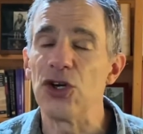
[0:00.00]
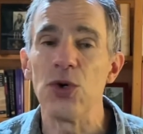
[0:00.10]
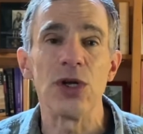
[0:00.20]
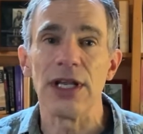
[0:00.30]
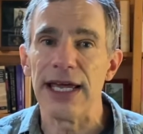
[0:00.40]

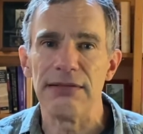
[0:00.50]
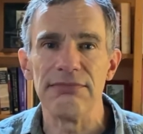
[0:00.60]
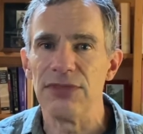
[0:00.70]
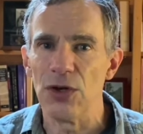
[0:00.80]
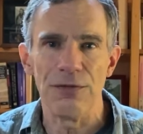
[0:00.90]
Google it,
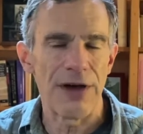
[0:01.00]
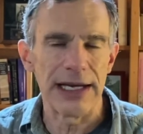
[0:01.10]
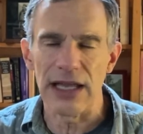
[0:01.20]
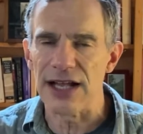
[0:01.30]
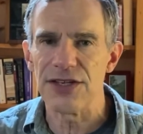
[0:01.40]
you'll
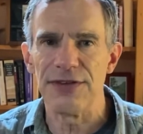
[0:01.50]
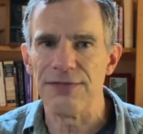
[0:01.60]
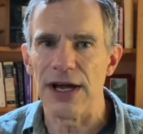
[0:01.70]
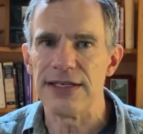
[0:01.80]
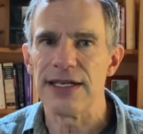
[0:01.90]
find lots of
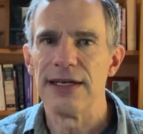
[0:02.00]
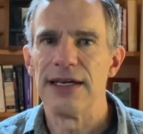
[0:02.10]
advice.